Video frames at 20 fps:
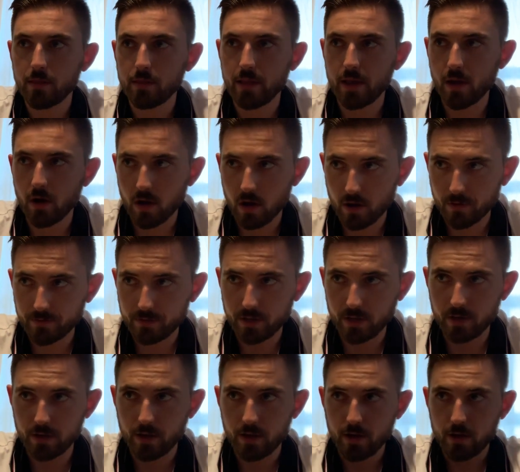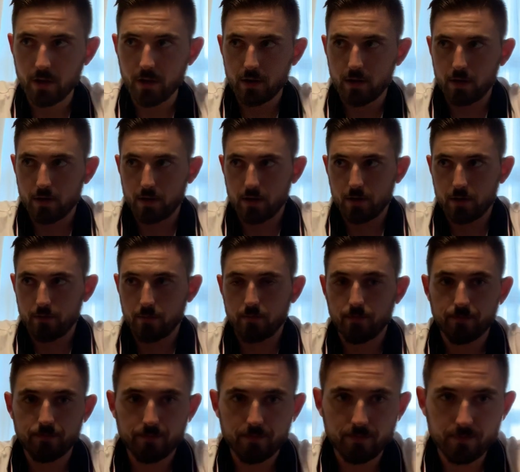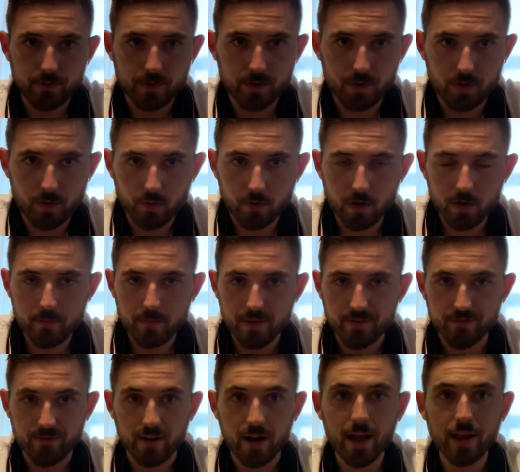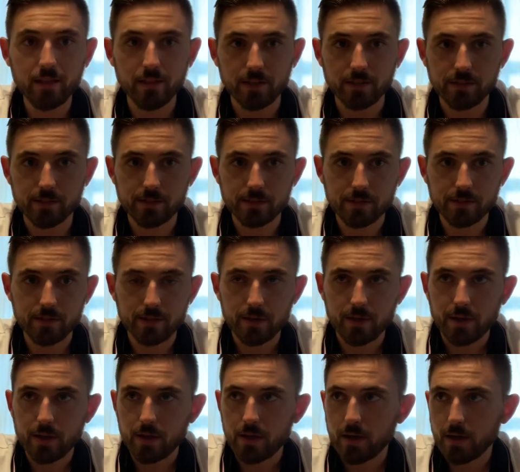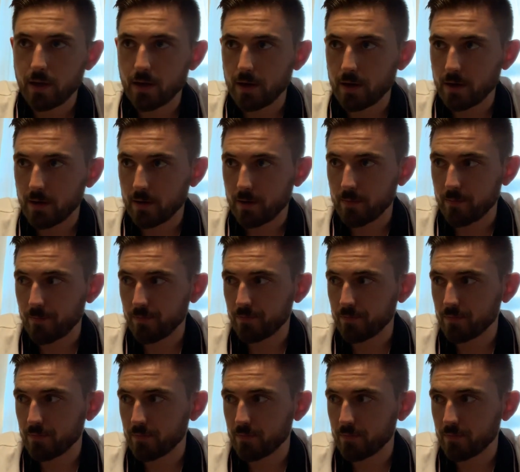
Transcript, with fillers: They often um, do commit violence um,